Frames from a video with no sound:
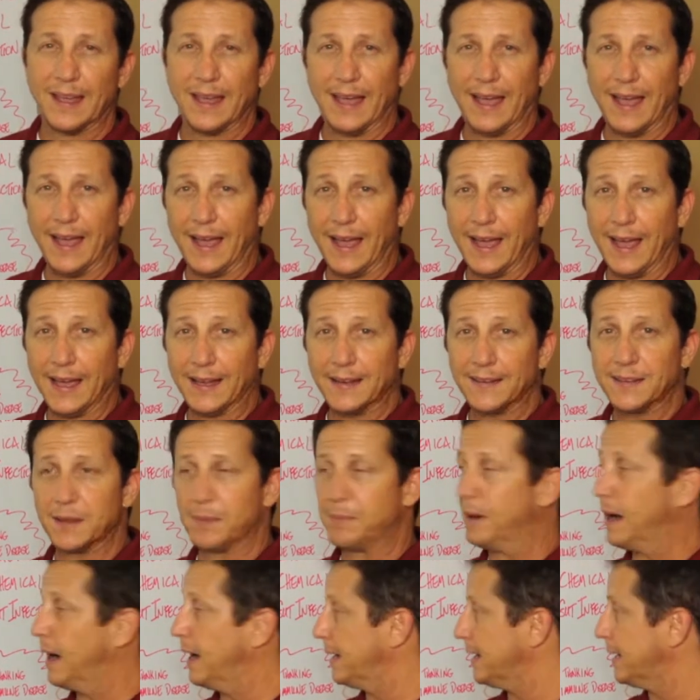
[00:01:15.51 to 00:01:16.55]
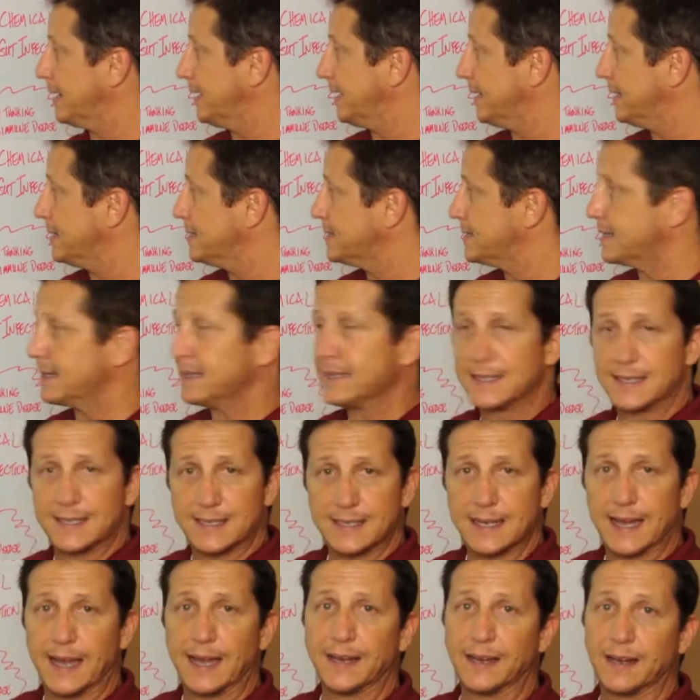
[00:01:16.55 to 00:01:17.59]
and the body is in a
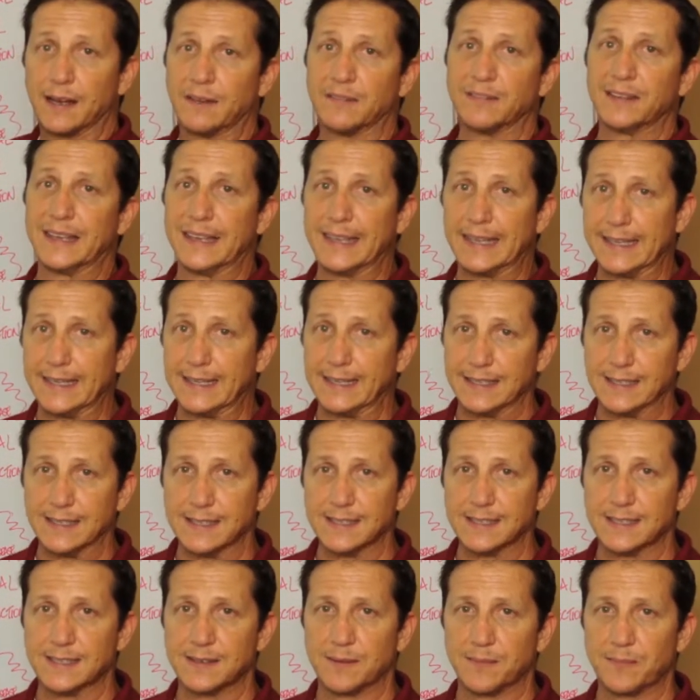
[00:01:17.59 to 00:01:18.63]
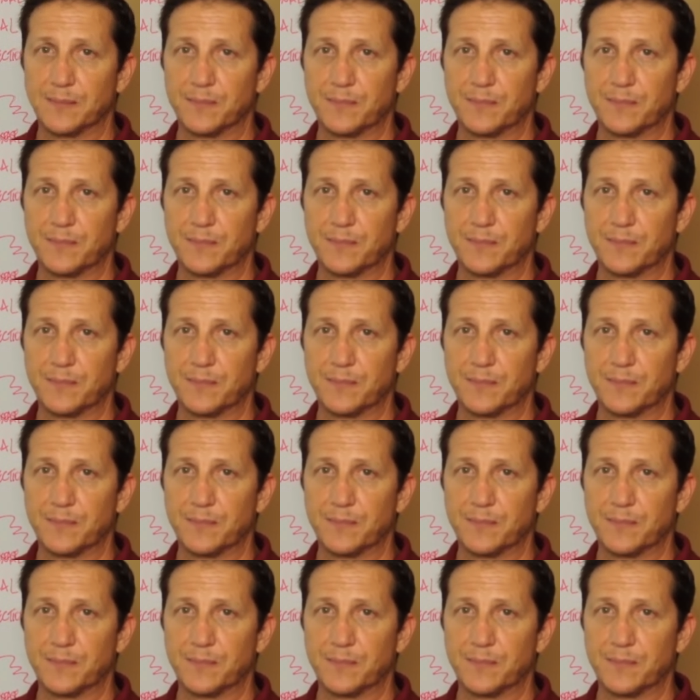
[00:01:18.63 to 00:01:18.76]
state of ease.